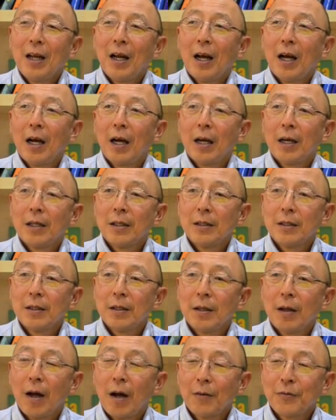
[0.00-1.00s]
Uh,
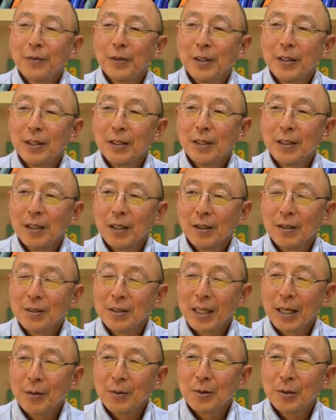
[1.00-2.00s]
often
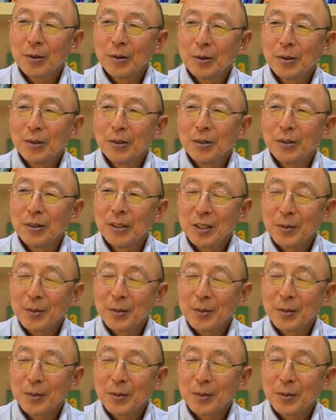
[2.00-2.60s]
English language learners,